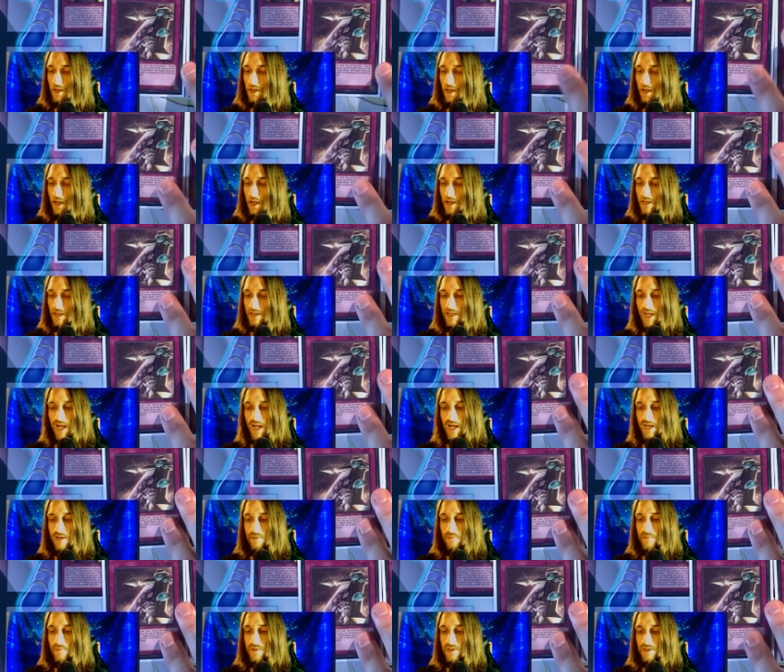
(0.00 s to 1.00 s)
In
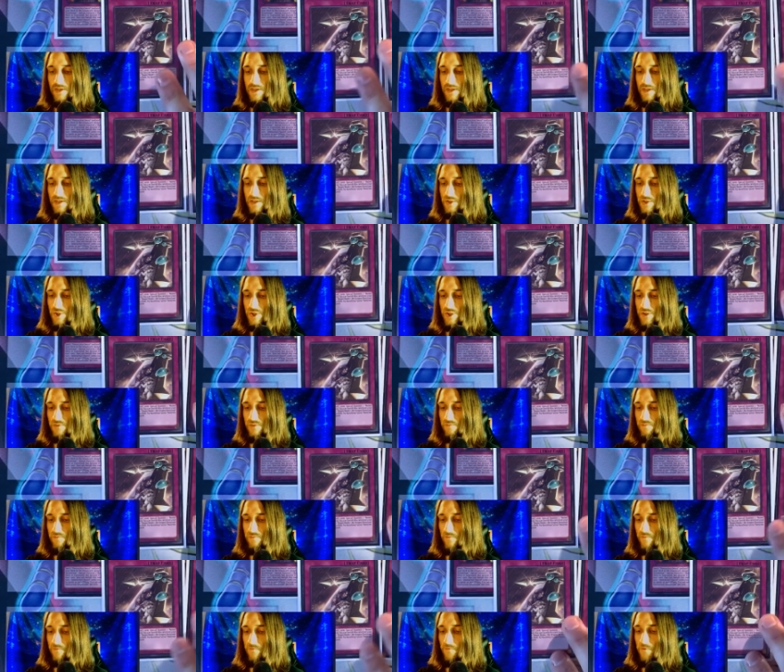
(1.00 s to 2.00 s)
tandem, this is just
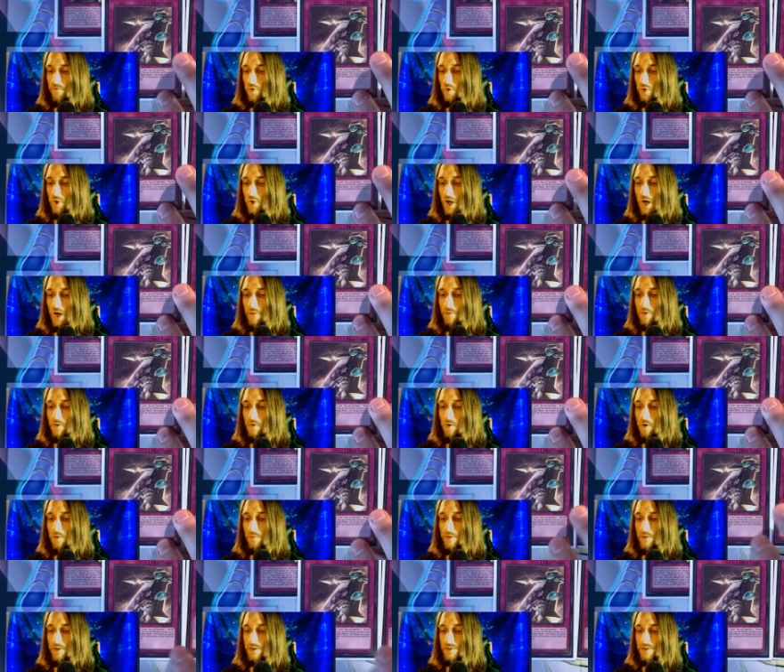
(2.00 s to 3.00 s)
full combo
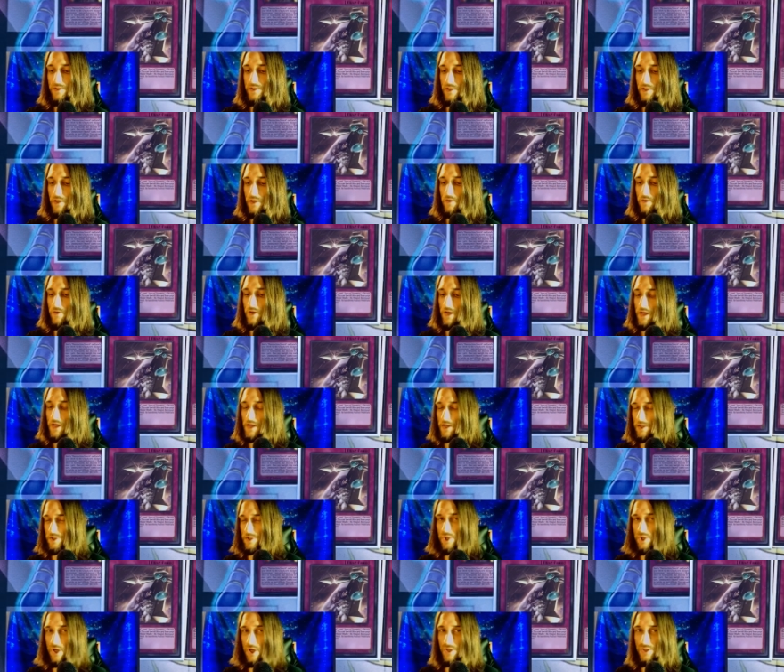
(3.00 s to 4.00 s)
almost. So
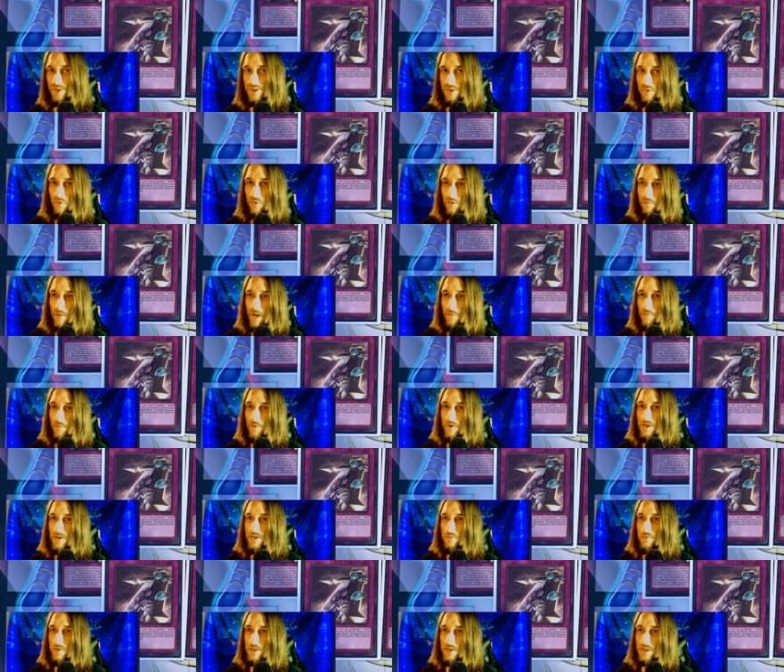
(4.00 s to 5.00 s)
Destruction Sword
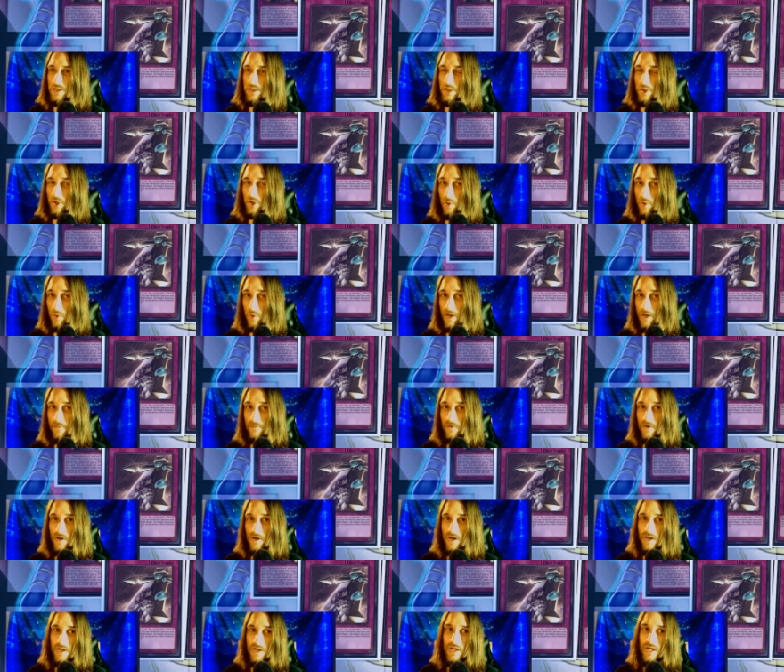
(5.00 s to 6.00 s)
Memories, when it's in your
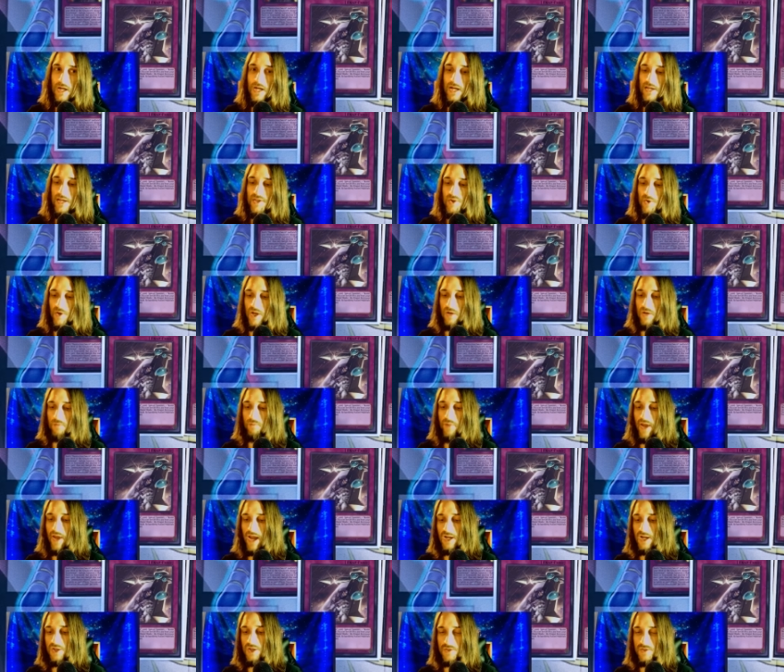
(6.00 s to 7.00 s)
graveyard, you can
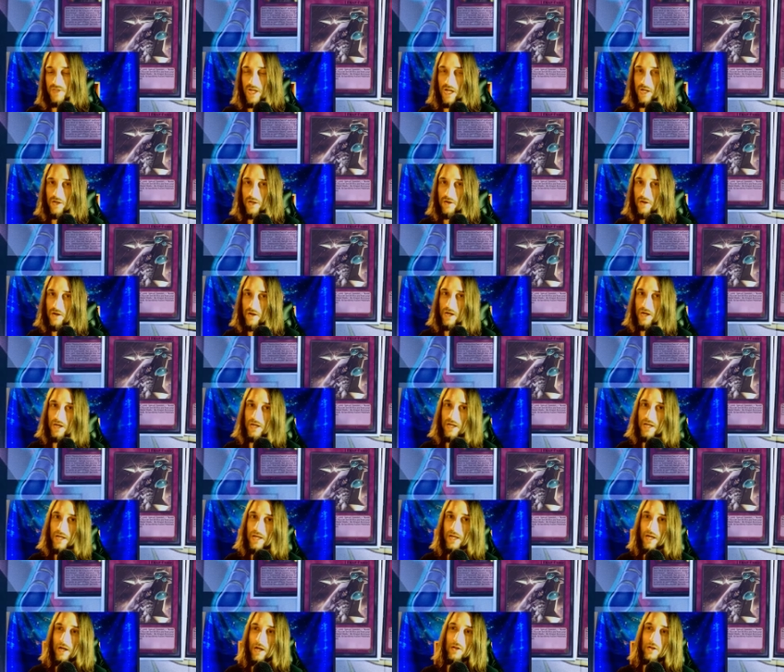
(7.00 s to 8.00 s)
banish that card
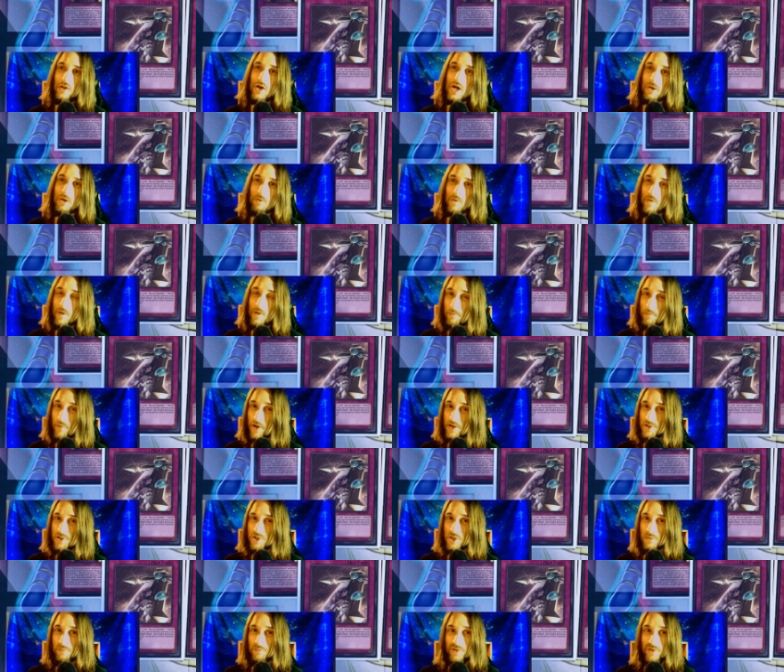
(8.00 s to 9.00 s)
along with a
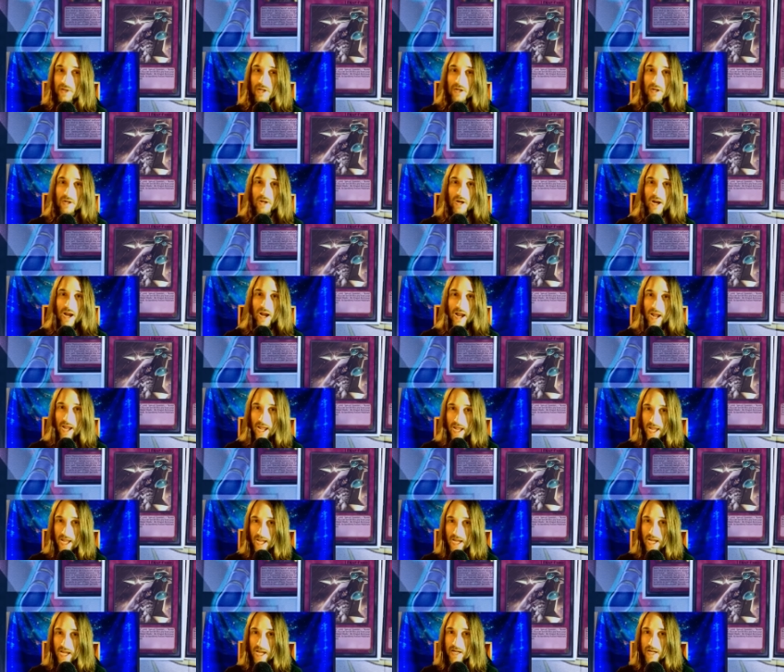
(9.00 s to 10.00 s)
Buster Blader
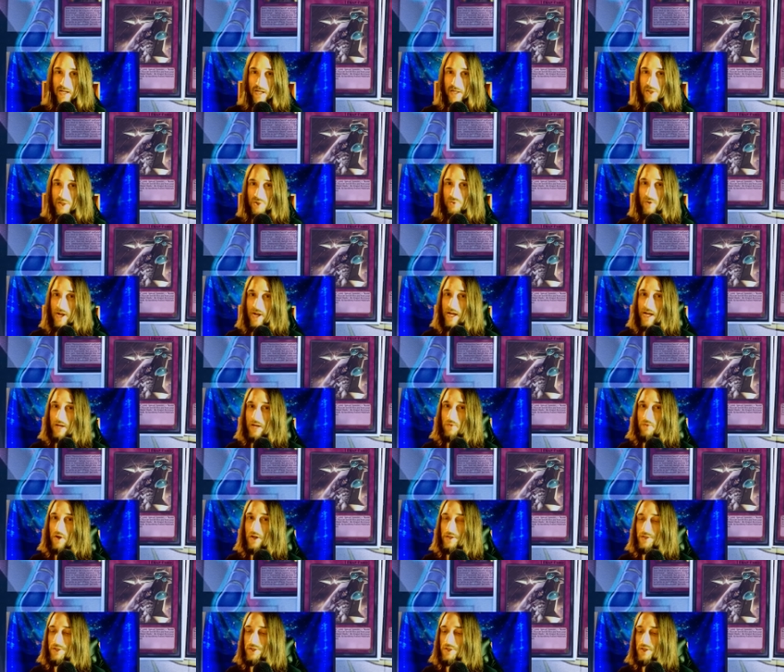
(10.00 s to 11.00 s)
and a Dragon
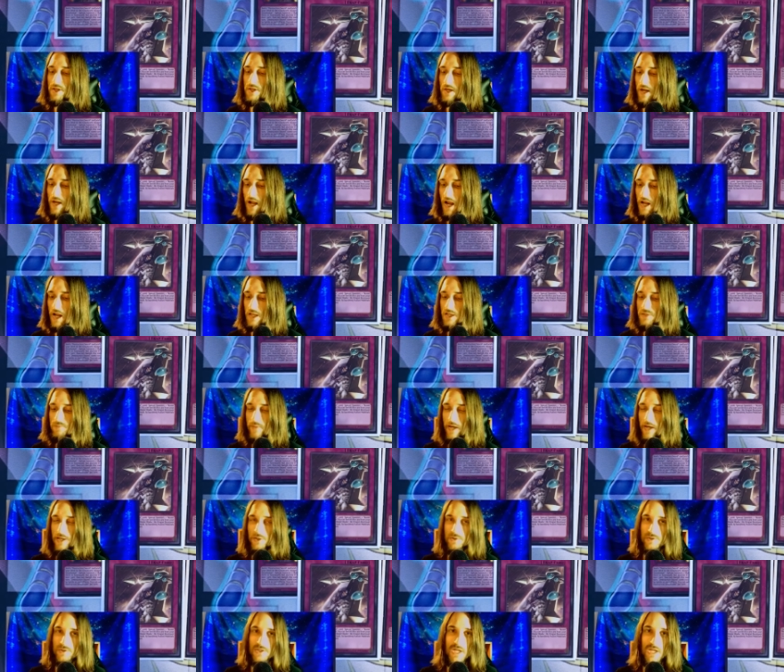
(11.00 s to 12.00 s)
Monster and
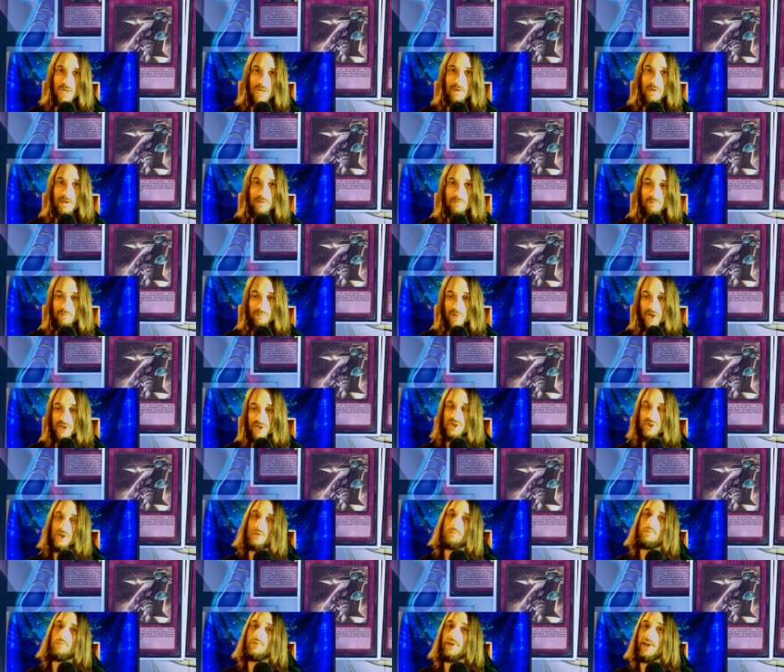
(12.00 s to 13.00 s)
special summon
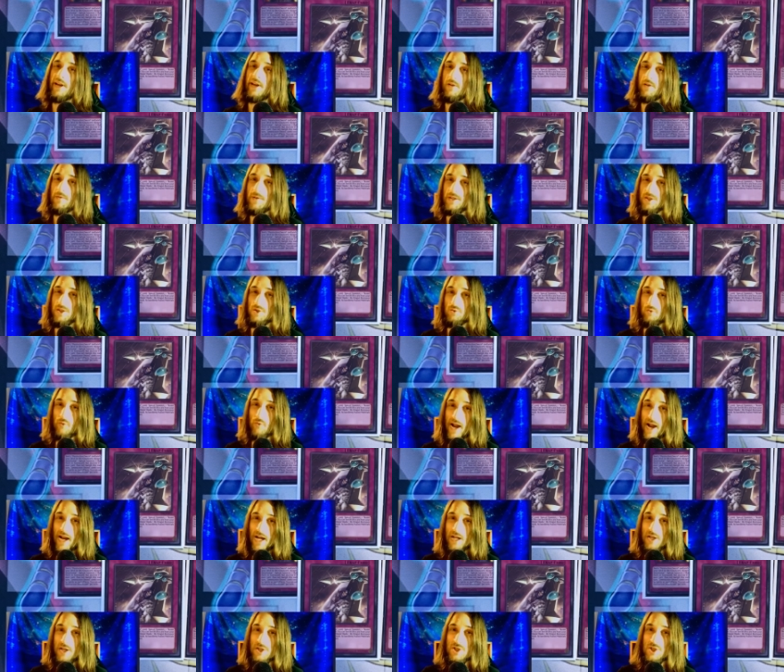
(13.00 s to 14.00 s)
Buster Blader the
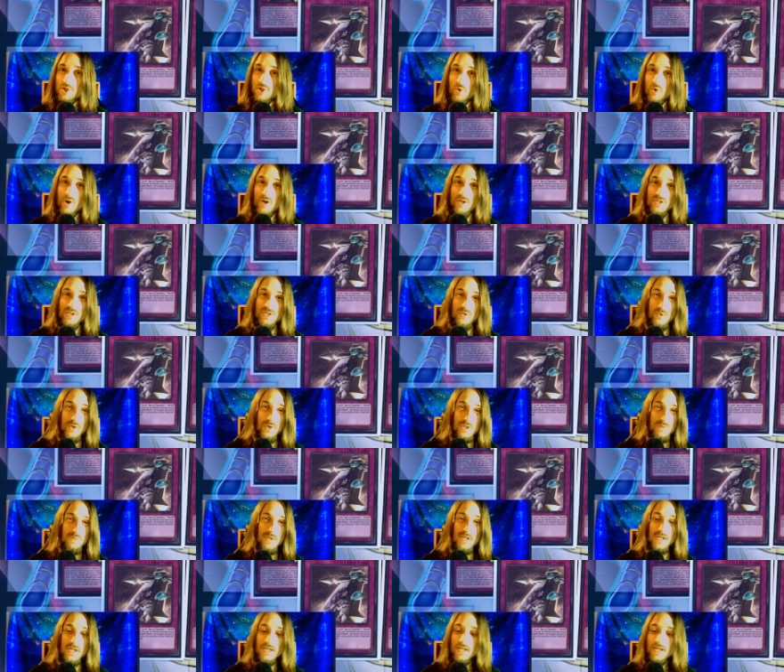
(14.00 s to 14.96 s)
Dragon Destroyer Swordsman.